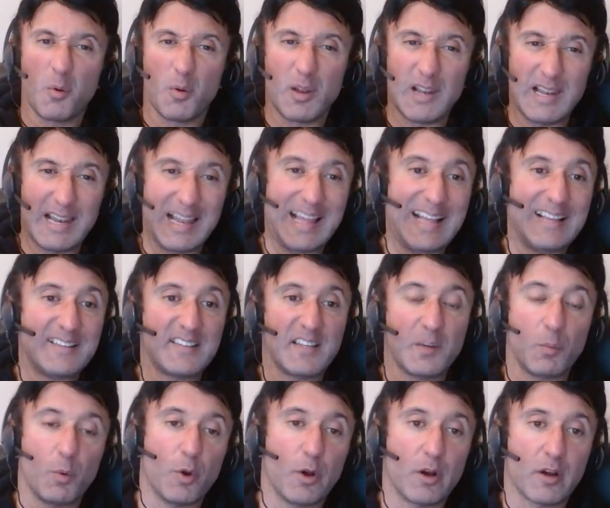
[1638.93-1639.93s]

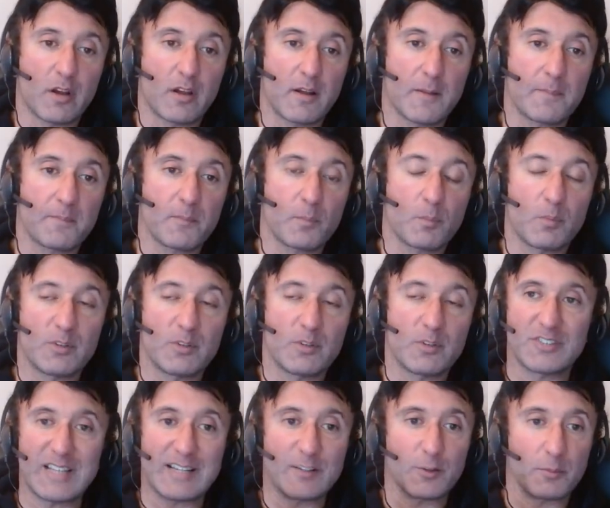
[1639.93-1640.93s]
lazy work, which
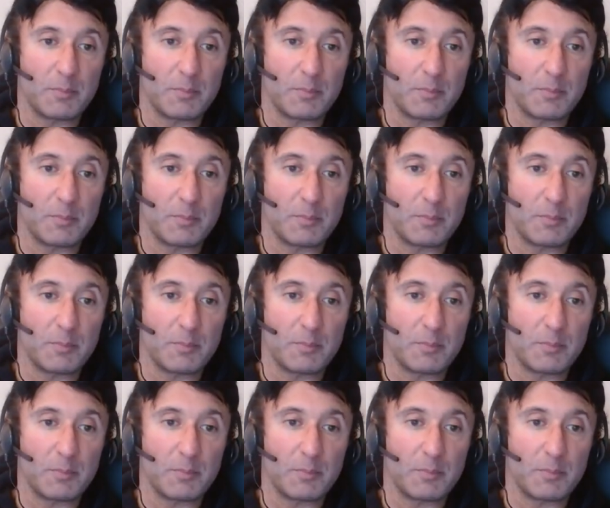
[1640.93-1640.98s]
just ends